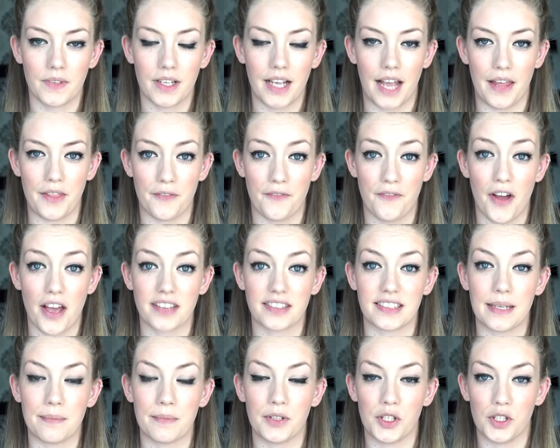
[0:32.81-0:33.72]
And the first
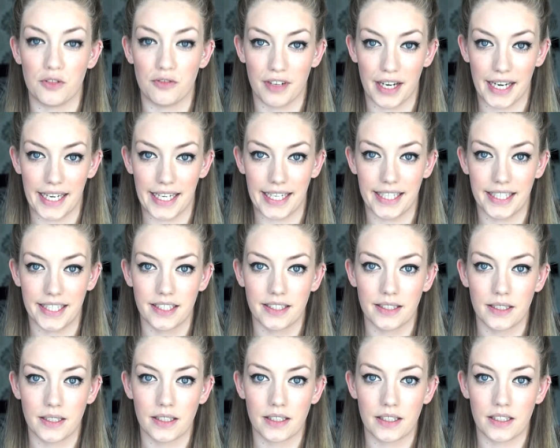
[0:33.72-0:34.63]
name that you read
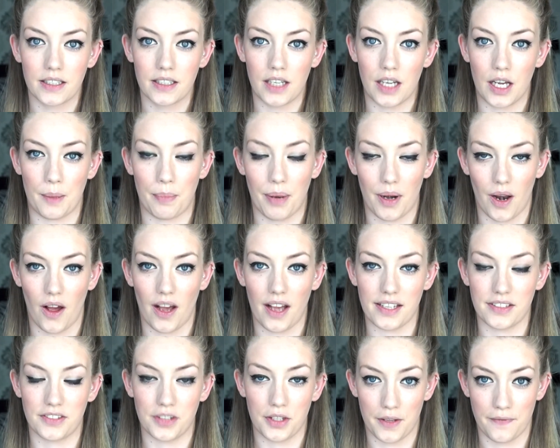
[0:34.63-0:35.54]

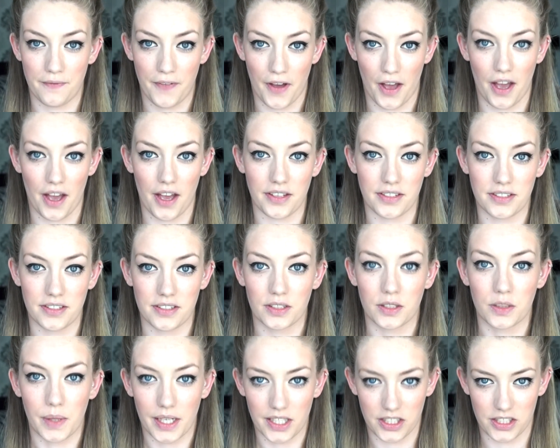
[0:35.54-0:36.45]
applies to the first
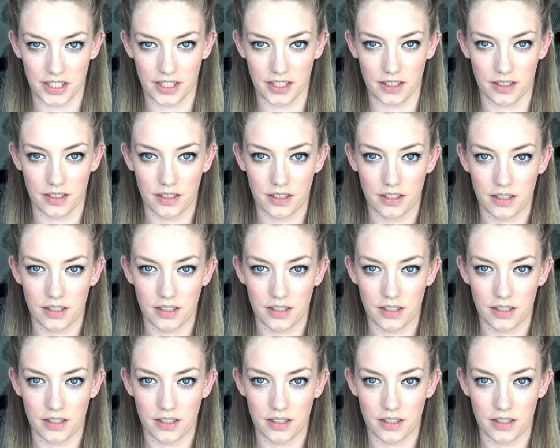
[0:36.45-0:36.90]
question.